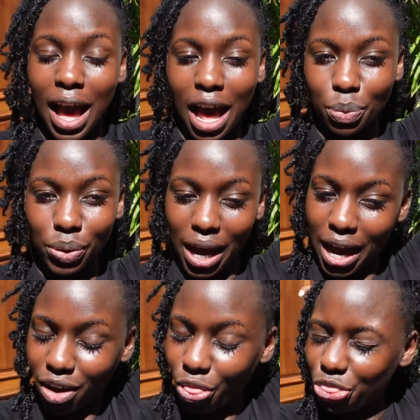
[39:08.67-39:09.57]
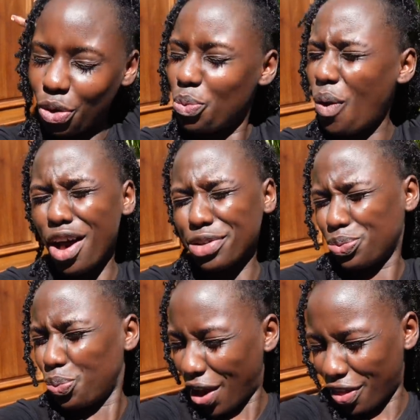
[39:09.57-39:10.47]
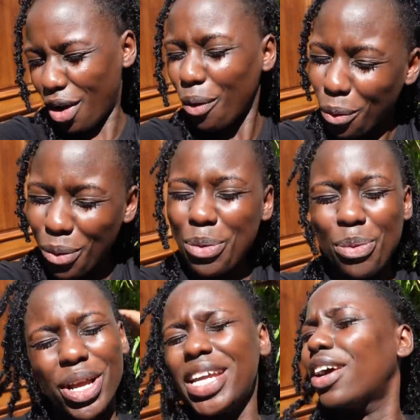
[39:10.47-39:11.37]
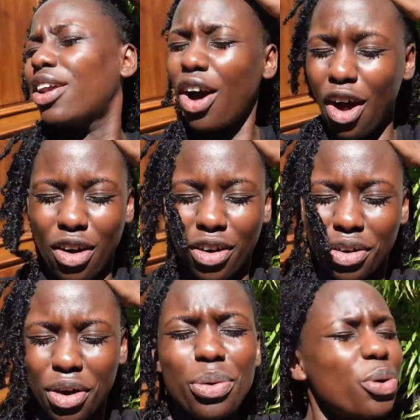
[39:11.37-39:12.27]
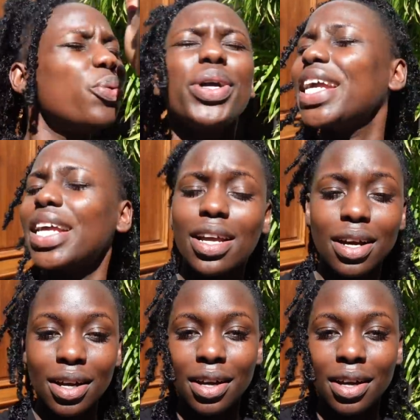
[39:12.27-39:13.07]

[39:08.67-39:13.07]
And we had the worst weather all week long. All week.